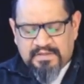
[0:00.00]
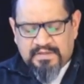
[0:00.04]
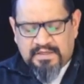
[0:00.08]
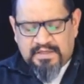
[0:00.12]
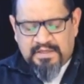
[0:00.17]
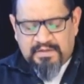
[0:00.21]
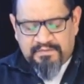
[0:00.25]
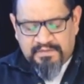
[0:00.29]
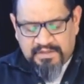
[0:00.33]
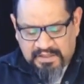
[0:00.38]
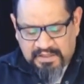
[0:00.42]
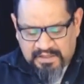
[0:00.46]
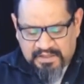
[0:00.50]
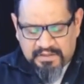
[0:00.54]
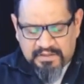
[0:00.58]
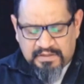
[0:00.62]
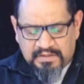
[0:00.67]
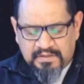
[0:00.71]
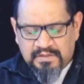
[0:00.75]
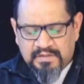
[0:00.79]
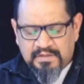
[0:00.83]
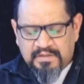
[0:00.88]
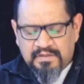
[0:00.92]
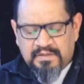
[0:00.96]
have
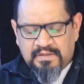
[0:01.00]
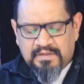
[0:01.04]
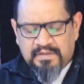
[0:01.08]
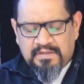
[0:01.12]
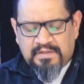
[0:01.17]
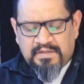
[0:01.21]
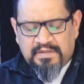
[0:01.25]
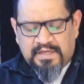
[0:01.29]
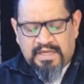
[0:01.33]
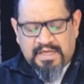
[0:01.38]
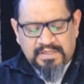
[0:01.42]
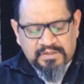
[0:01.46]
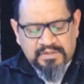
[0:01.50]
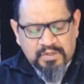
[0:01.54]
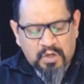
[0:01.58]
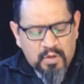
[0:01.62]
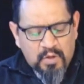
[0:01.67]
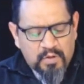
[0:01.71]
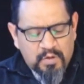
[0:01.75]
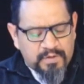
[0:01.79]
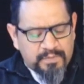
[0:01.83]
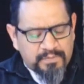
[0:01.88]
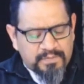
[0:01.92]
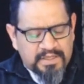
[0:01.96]
done and
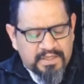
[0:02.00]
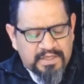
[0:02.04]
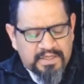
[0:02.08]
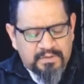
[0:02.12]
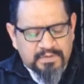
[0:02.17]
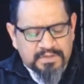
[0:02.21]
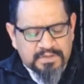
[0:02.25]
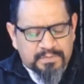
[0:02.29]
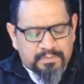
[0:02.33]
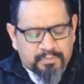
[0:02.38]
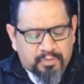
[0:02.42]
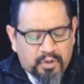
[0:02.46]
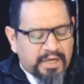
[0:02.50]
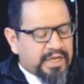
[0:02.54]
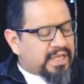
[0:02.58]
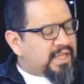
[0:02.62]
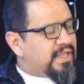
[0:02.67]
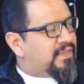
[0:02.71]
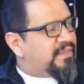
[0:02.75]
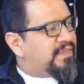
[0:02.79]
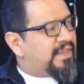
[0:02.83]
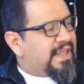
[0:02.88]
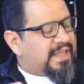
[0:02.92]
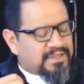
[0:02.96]
told them that he was
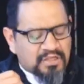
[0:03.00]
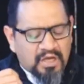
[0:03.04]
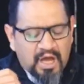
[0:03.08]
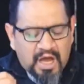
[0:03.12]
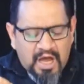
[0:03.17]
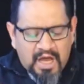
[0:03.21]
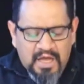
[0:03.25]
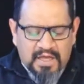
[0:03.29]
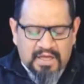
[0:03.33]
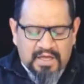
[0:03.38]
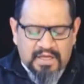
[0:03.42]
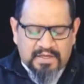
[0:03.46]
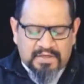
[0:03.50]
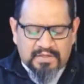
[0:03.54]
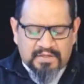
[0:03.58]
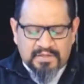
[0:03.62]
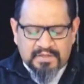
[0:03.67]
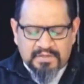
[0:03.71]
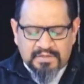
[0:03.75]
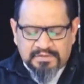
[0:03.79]
praying that God